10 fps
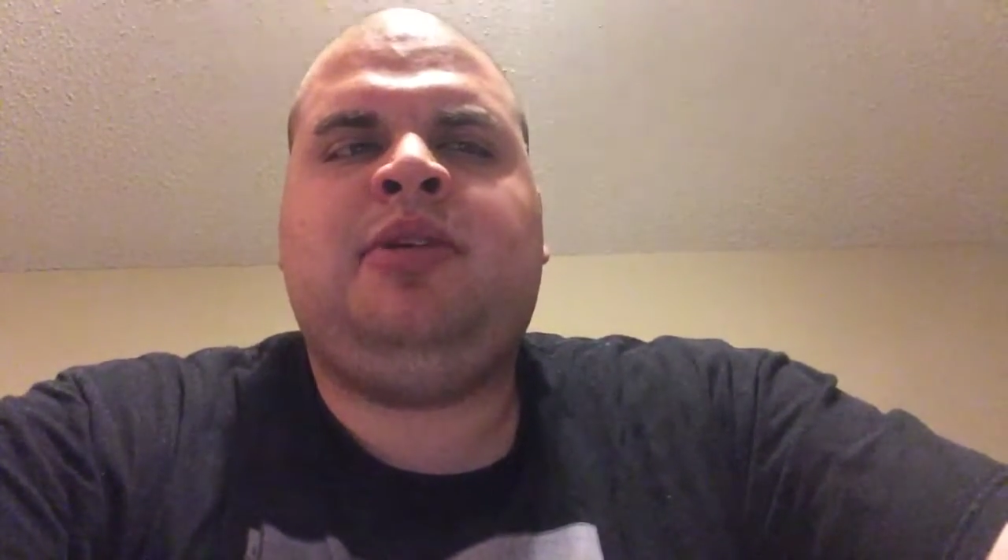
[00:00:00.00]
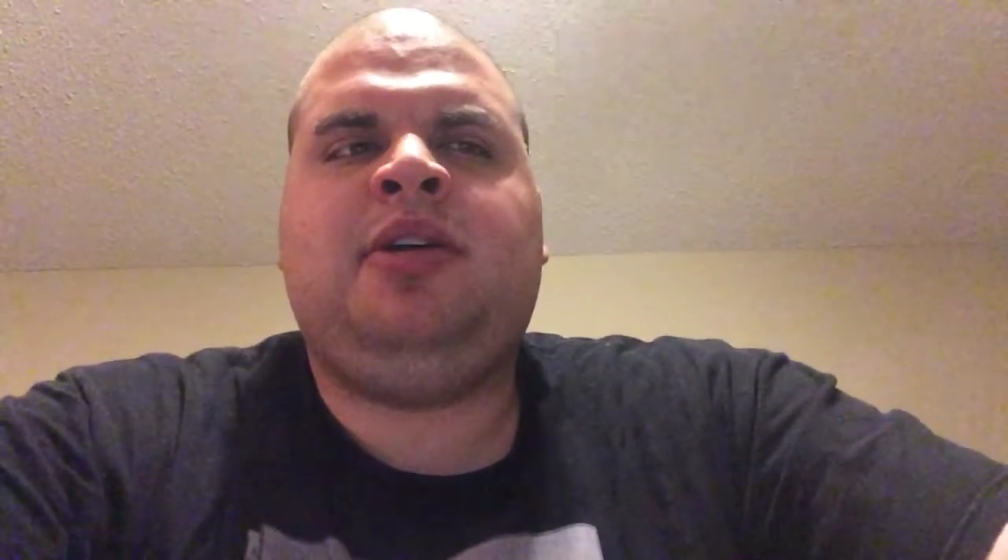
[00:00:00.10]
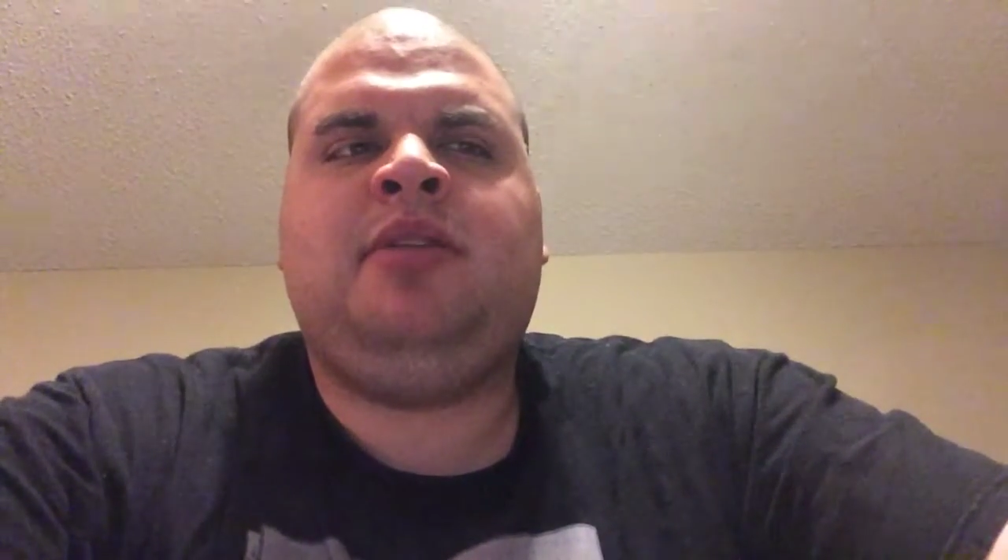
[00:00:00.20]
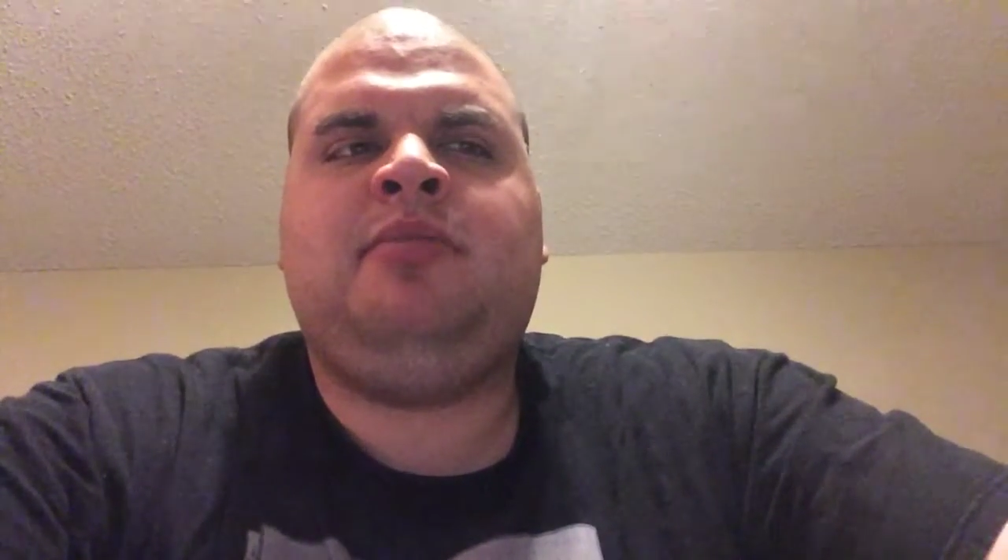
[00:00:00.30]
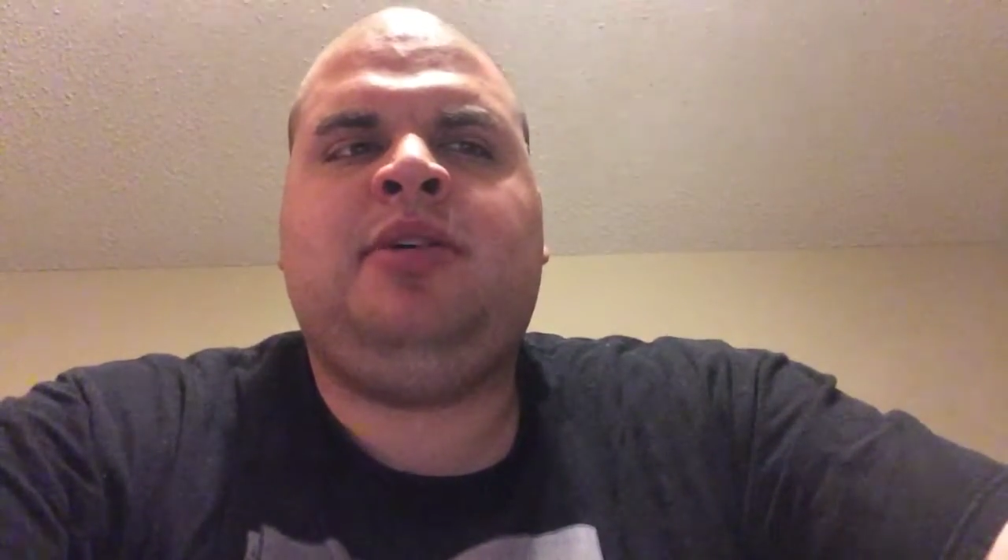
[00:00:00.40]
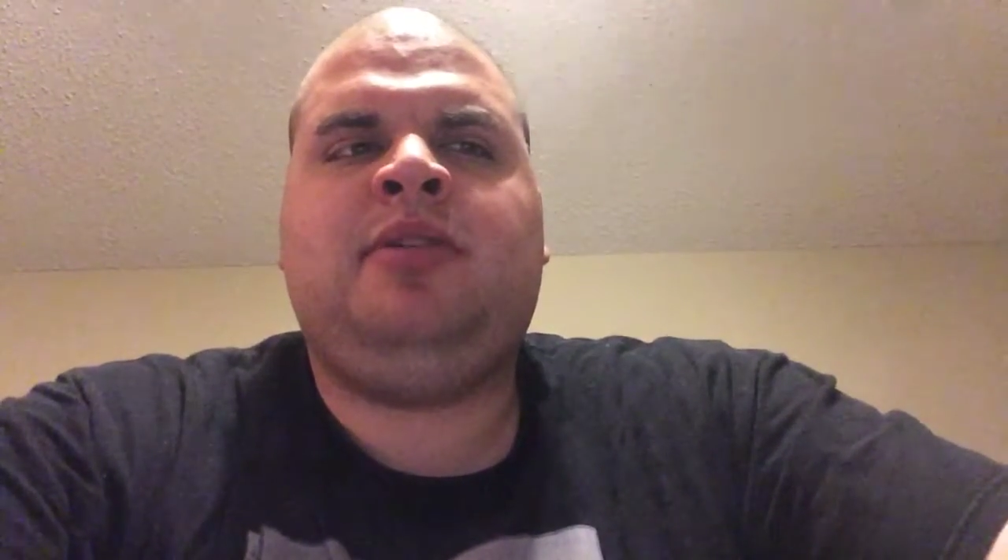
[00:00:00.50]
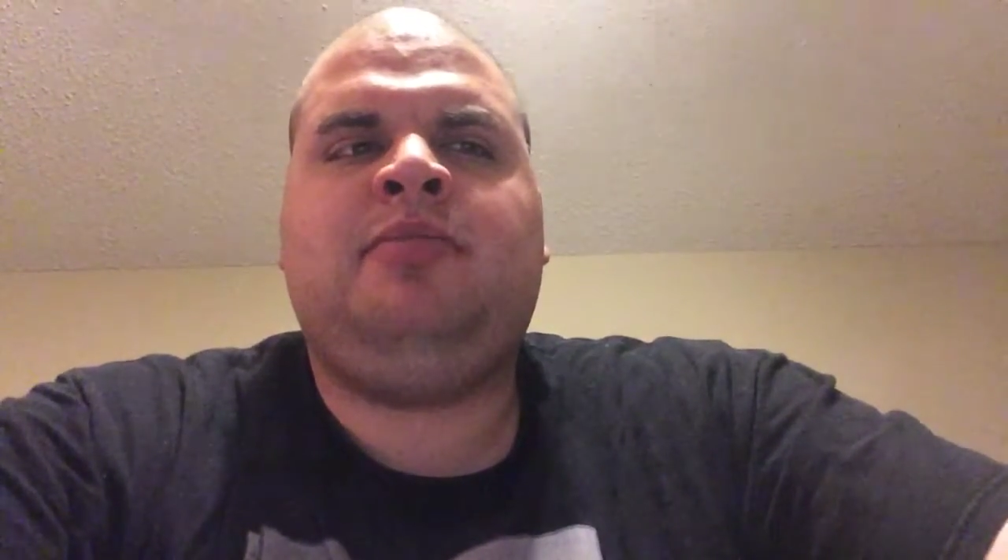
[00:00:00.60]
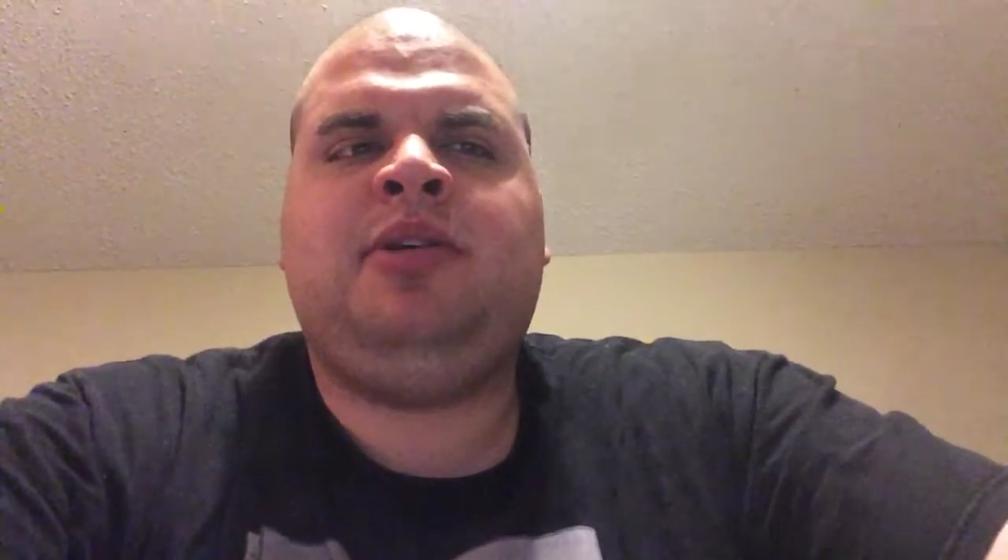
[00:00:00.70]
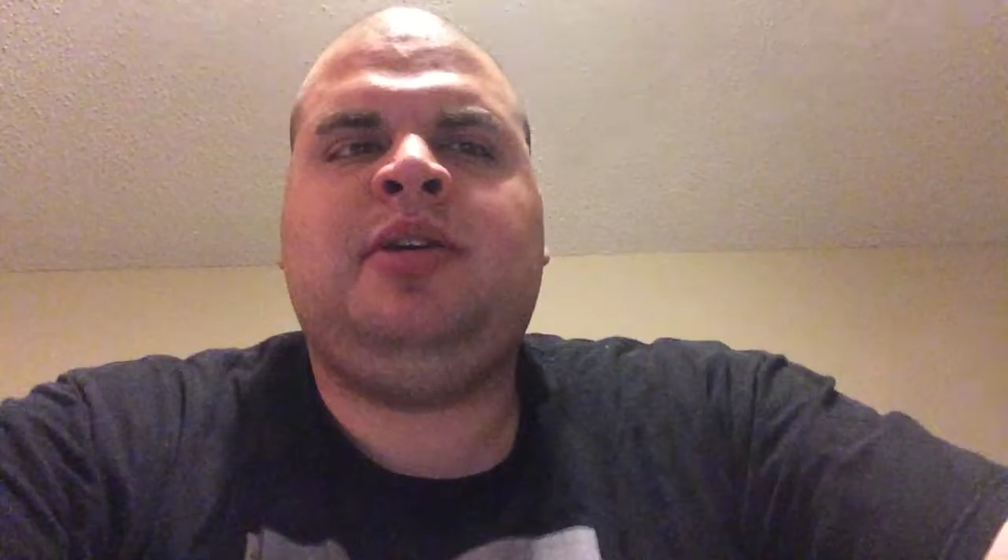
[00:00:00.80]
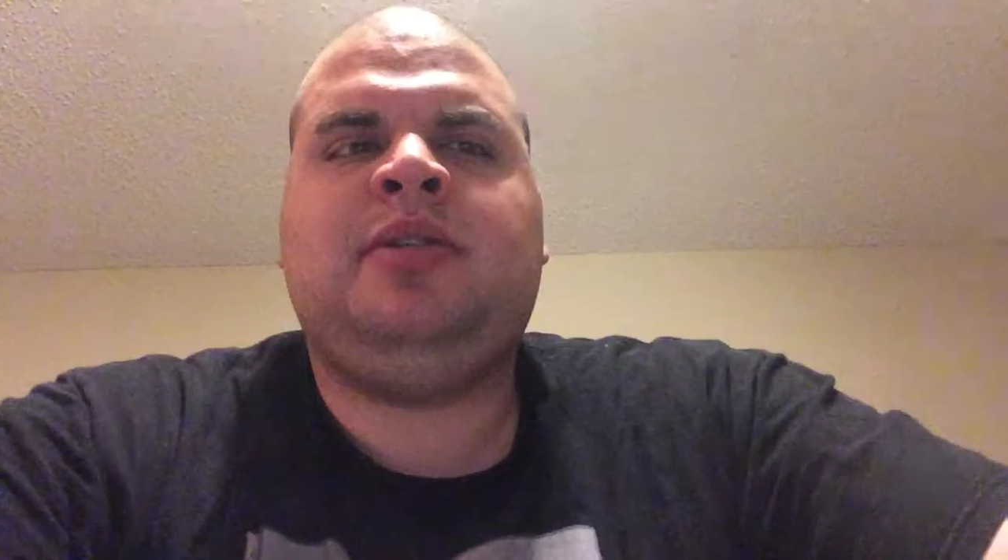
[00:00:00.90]

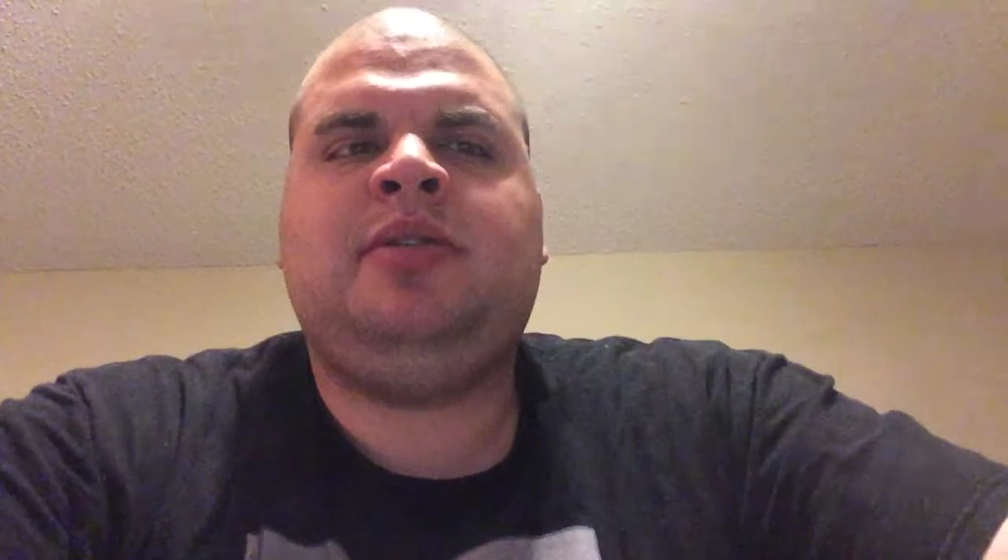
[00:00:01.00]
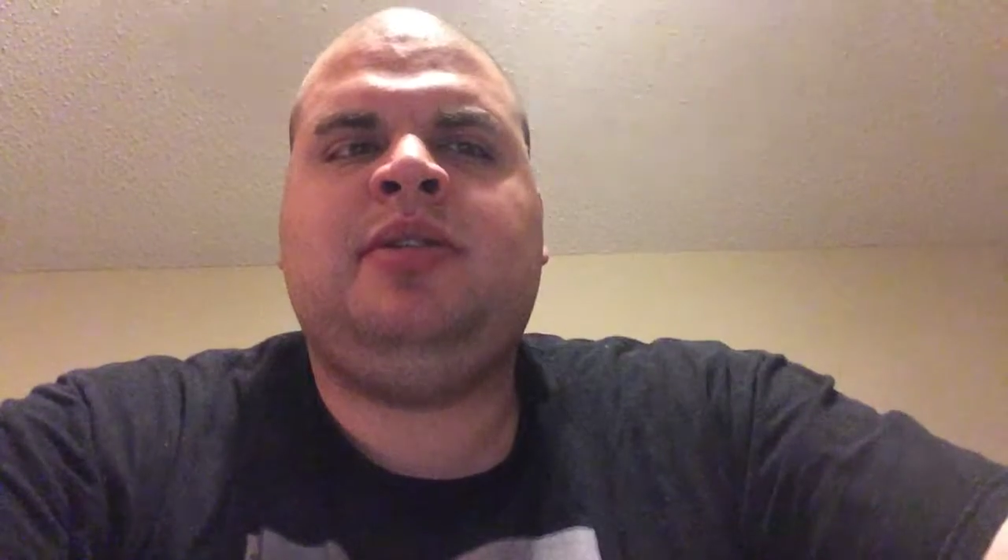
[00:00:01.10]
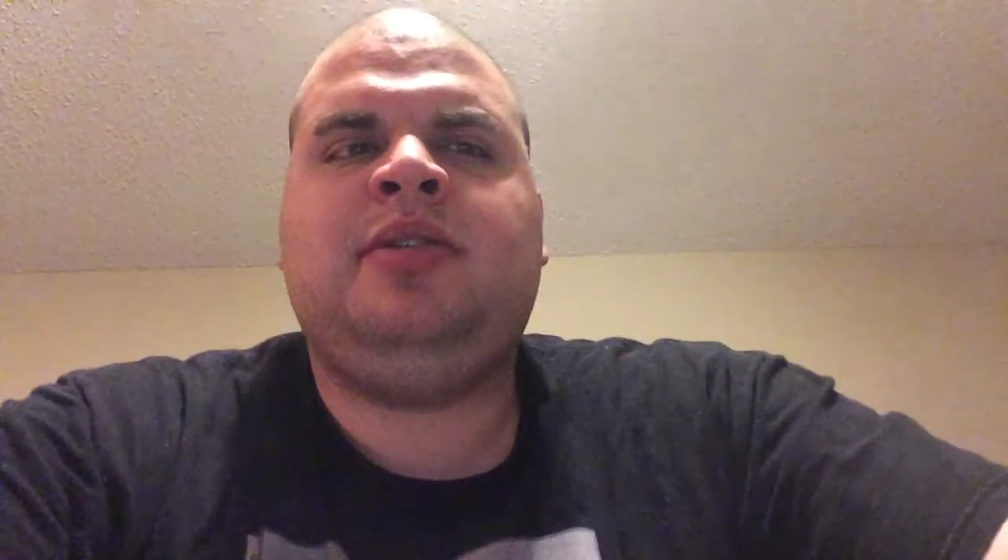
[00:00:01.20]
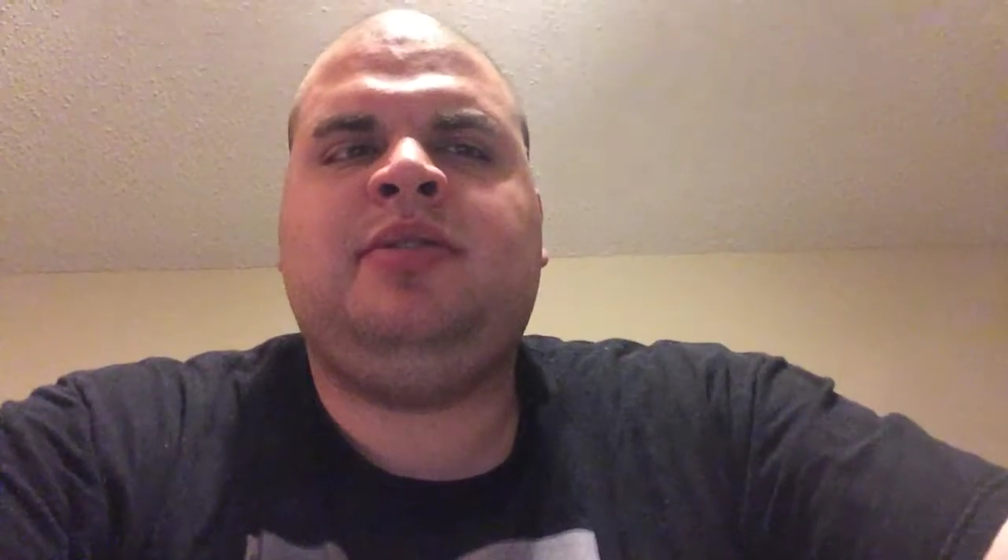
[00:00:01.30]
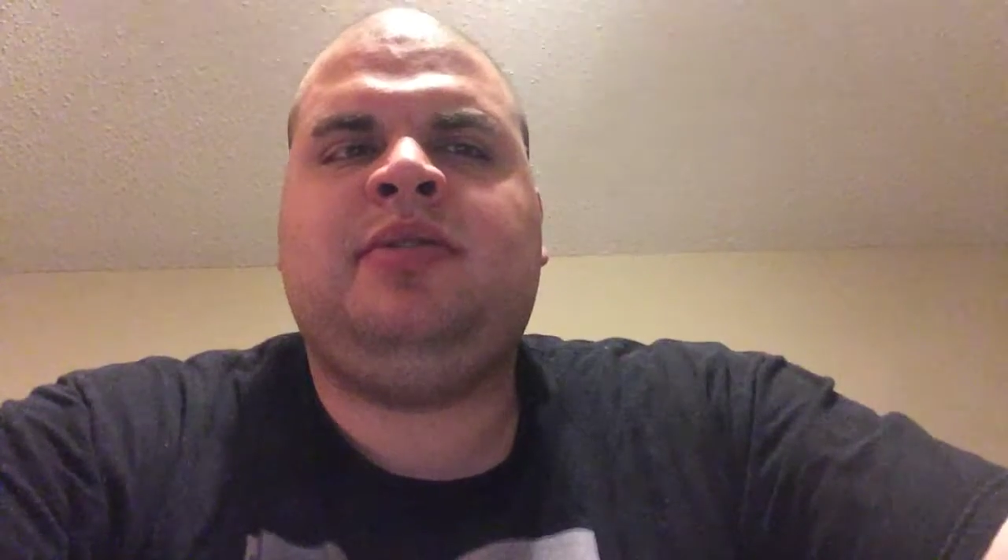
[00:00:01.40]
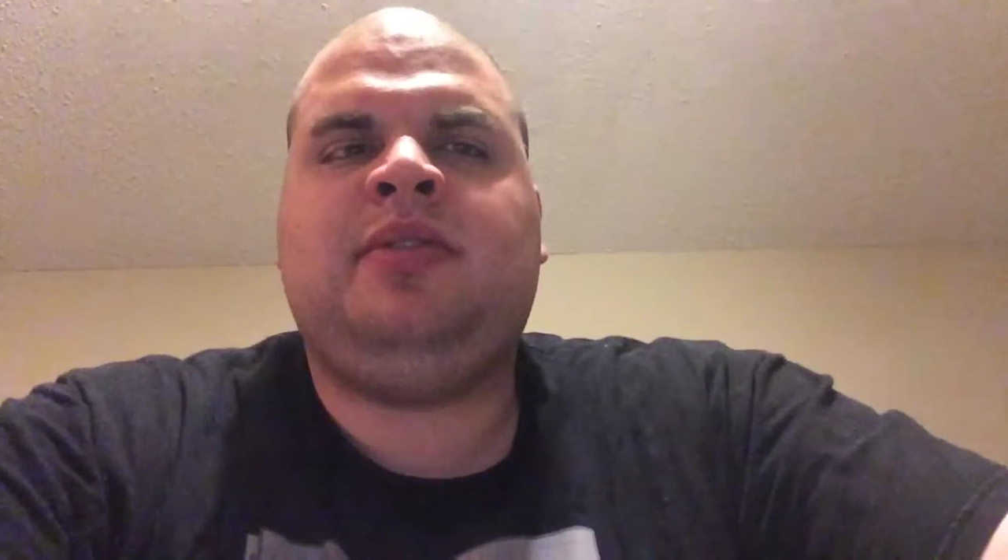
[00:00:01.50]
Paramount Pictures,